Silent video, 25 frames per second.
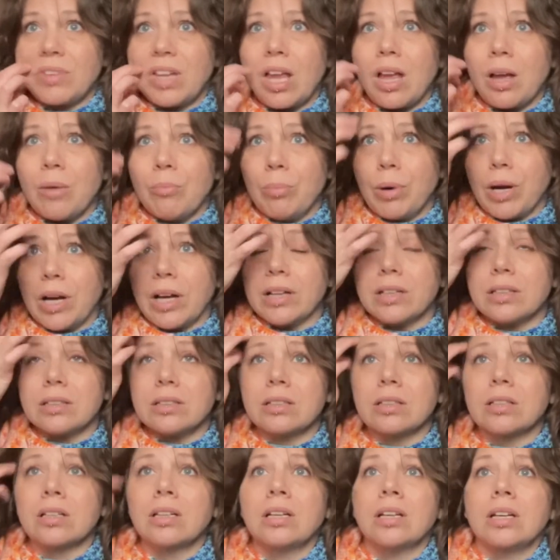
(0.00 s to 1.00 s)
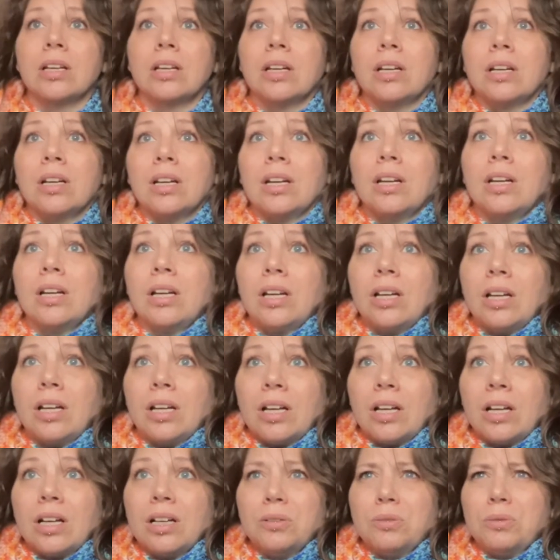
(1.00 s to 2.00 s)
But
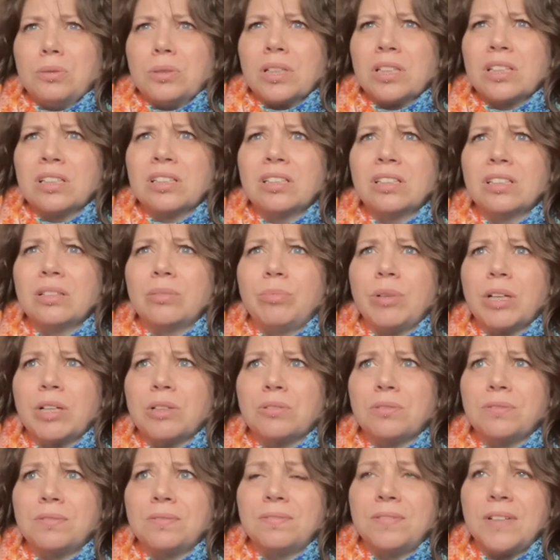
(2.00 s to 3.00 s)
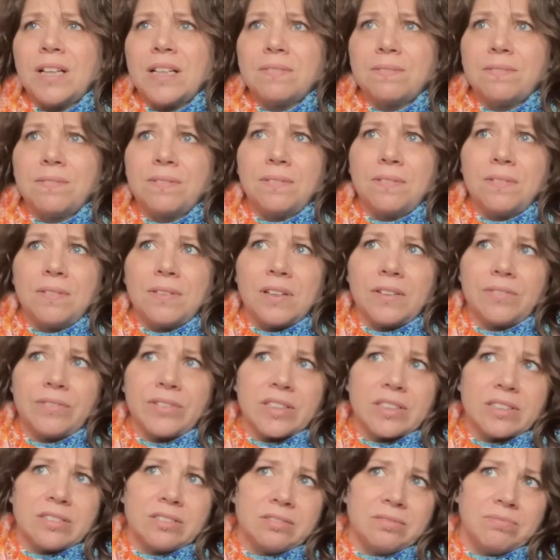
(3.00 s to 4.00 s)
ooh, big old fat,
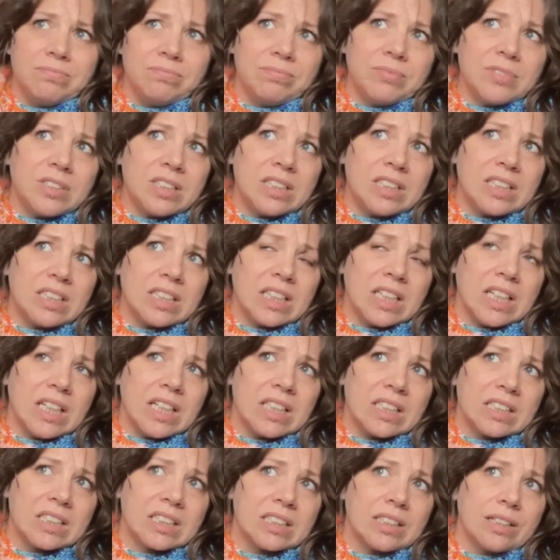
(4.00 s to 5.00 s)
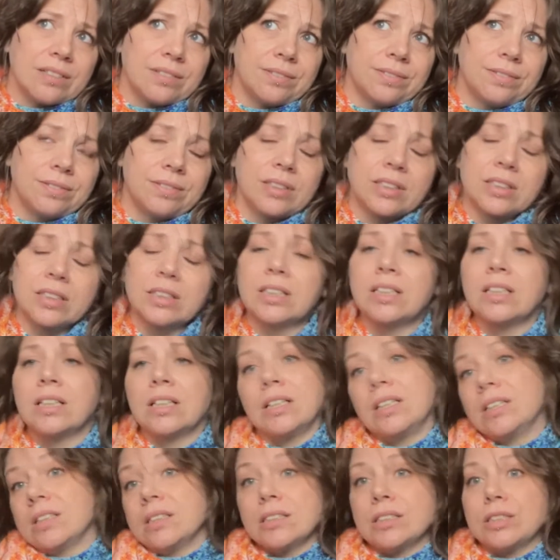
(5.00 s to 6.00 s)
fluffy, sleety stuff.
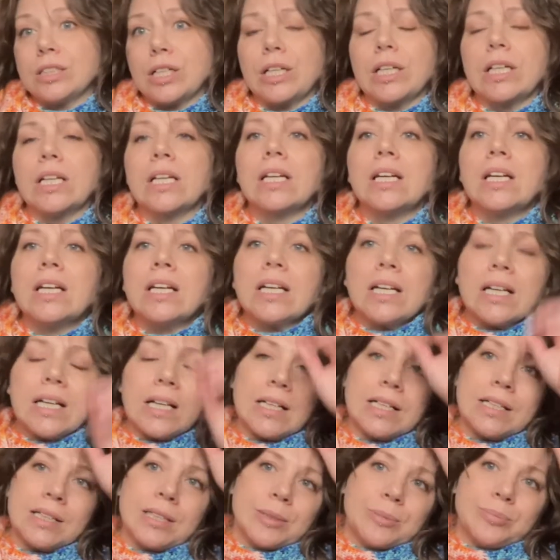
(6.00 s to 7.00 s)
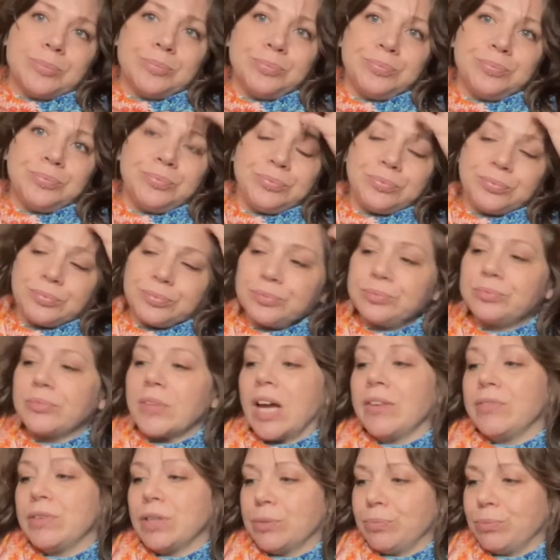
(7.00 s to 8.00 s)
Sorry. I
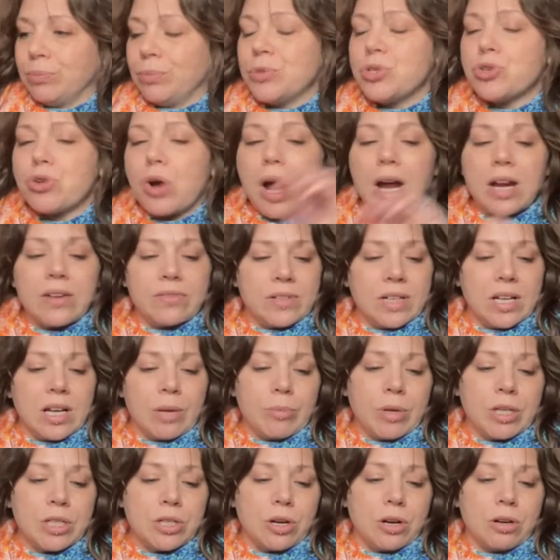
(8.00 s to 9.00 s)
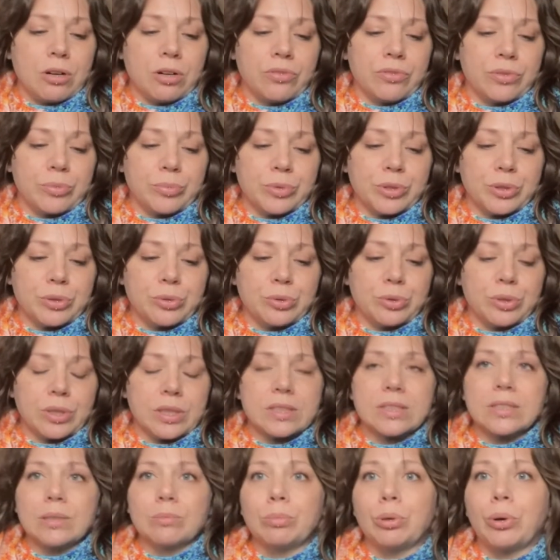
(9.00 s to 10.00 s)
have to drive to get my daughter from school at
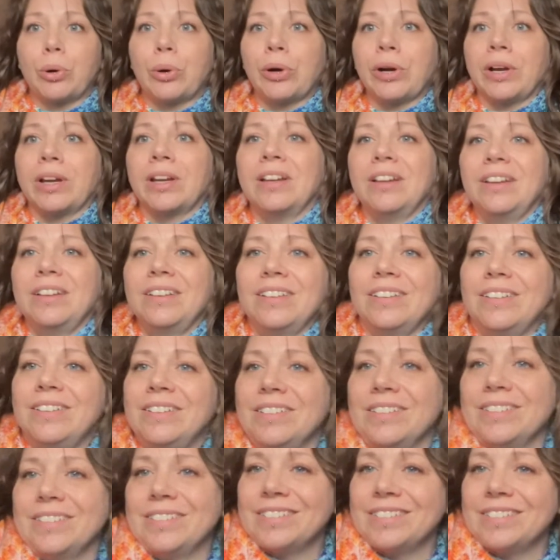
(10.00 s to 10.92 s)
some point.